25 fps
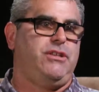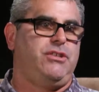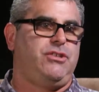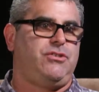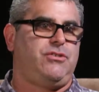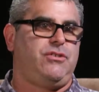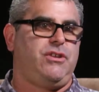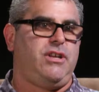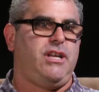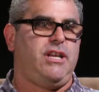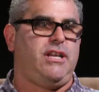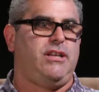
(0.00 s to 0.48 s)
the
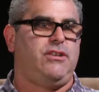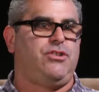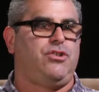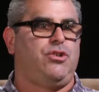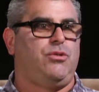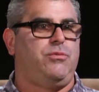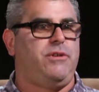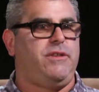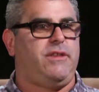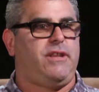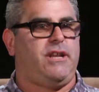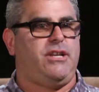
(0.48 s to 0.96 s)
ministry and
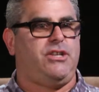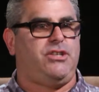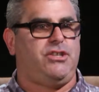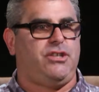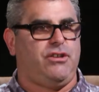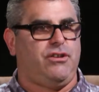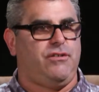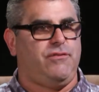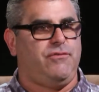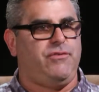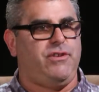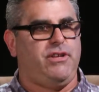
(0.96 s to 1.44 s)
told me that I
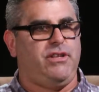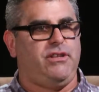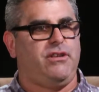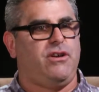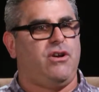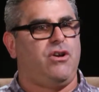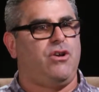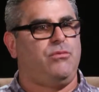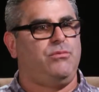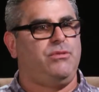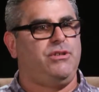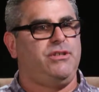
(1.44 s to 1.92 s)
should go
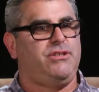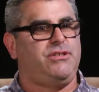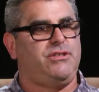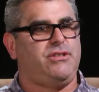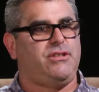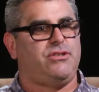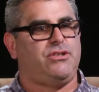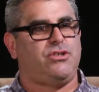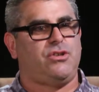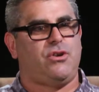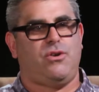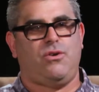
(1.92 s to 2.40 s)
feed the
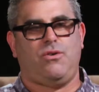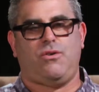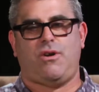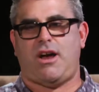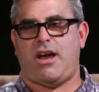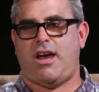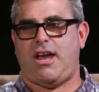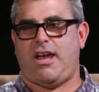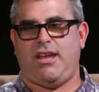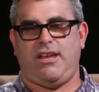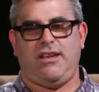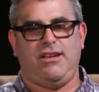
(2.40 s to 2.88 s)
homeless.
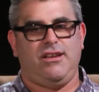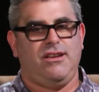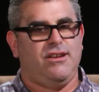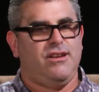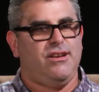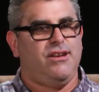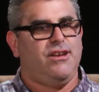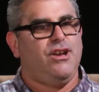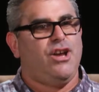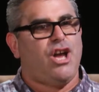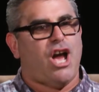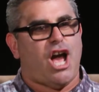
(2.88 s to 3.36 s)
So I
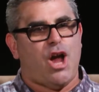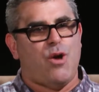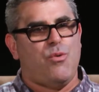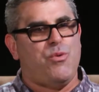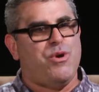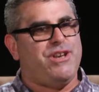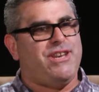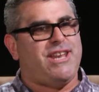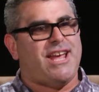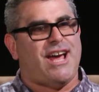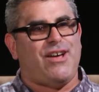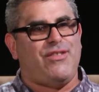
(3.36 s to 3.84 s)

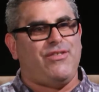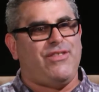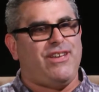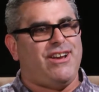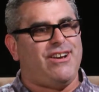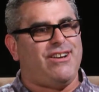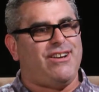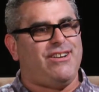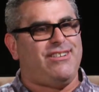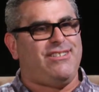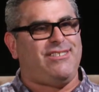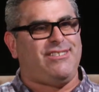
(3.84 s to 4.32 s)
went down
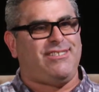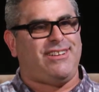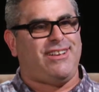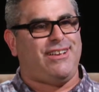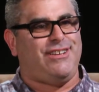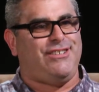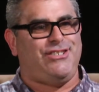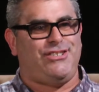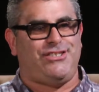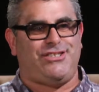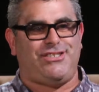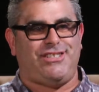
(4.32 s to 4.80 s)
there
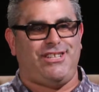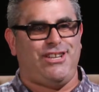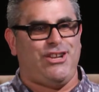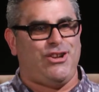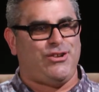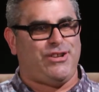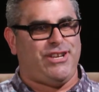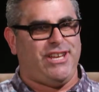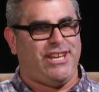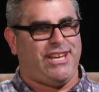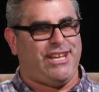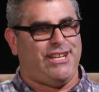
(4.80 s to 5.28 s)
just,
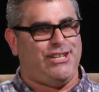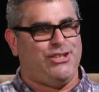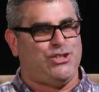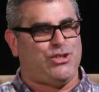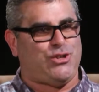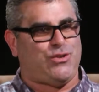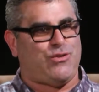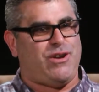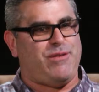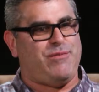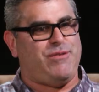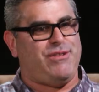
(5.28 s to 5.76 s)
kicking
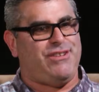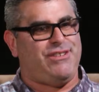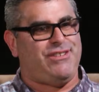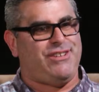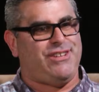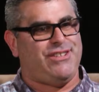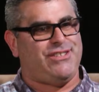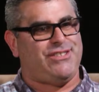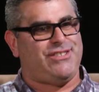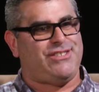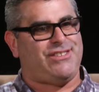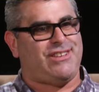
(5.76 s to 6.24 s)
and screaming
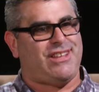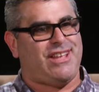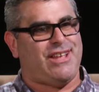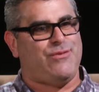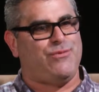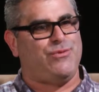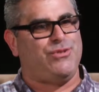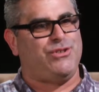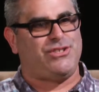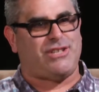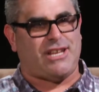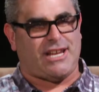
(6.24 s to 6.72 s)
because
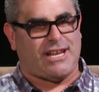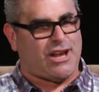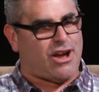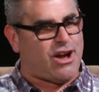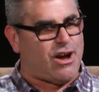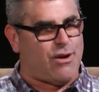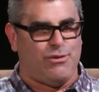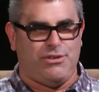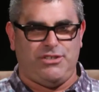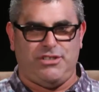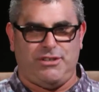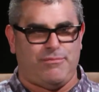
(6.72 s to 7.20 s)
I
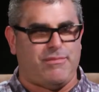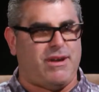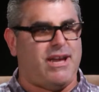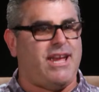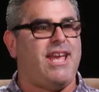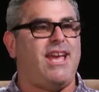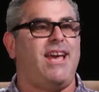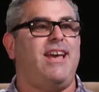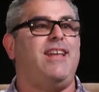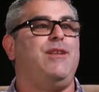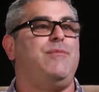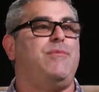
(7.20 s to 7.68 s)
was in
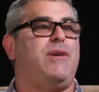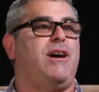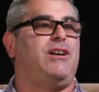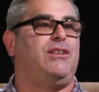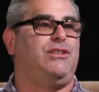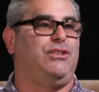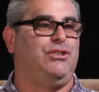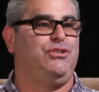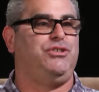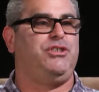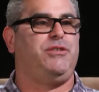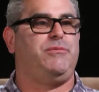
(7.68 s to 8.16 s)
my head
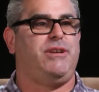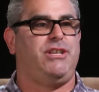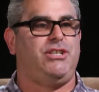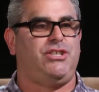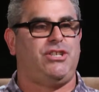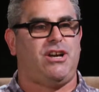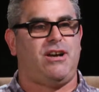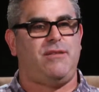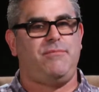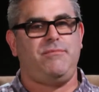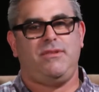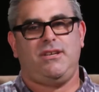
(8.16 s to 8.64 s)
about losing my
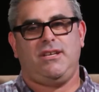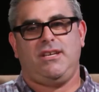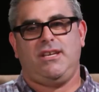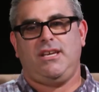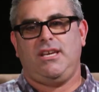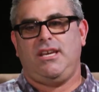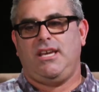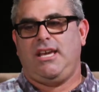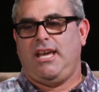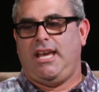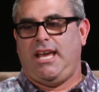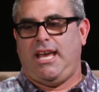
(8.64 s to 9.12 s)
job.
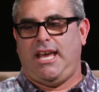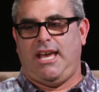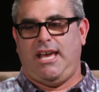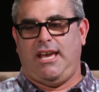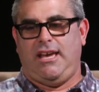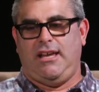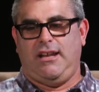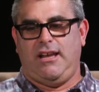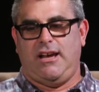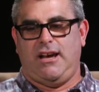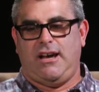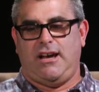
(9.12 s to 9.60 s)

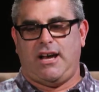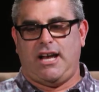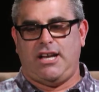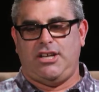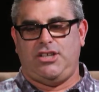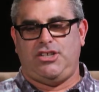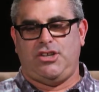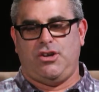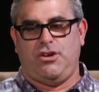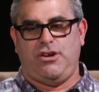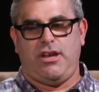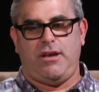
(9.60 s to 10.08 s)
And
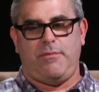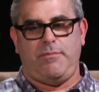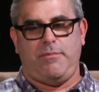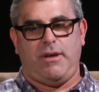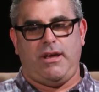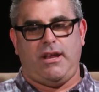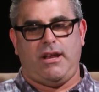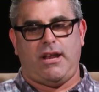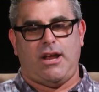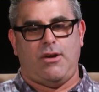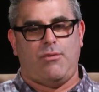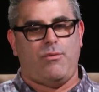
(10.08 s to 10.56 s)
I showed
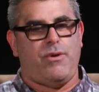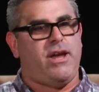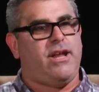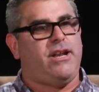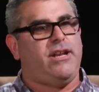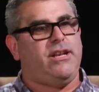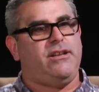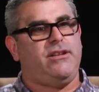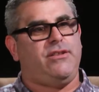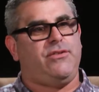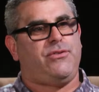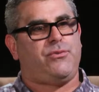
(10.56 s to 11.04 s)
up and I
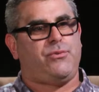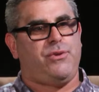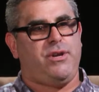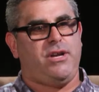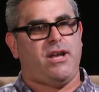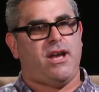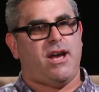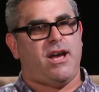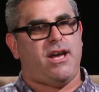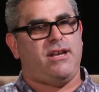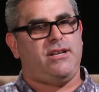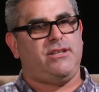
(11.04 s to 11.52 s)
ran into
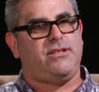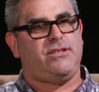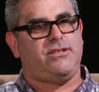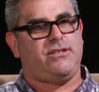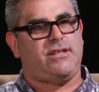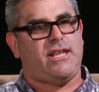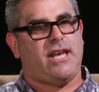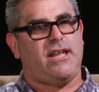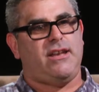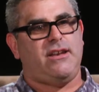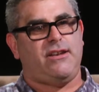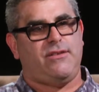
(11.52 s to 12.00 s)
3
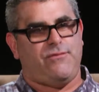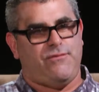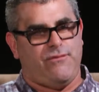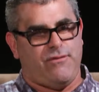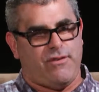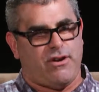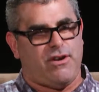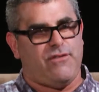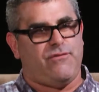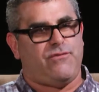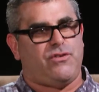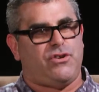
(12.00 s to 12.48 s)
guys that
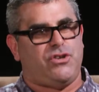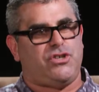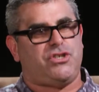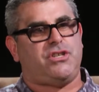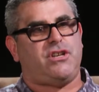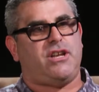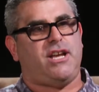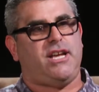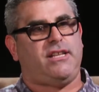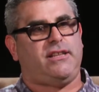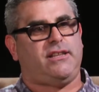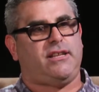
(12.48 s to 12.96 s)
very
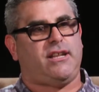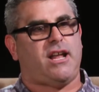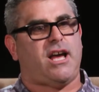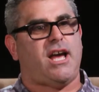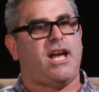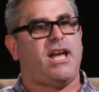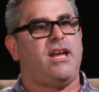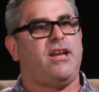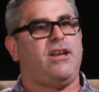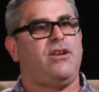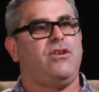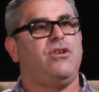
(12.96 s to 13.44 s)
first night that
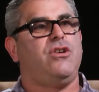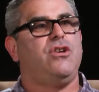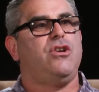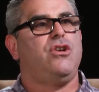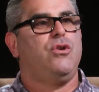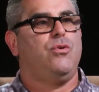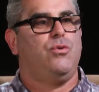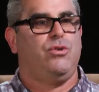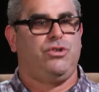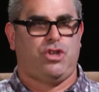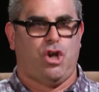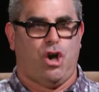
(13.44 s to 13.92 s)
I
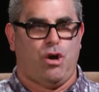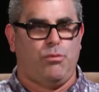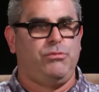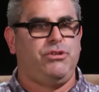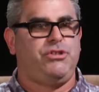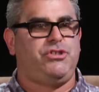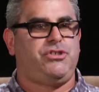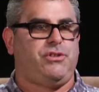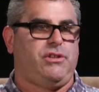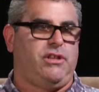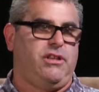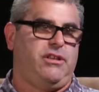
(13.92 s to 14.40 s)
was
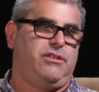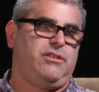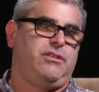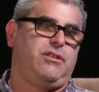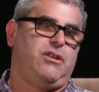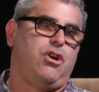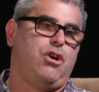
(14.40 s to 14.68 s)
homeless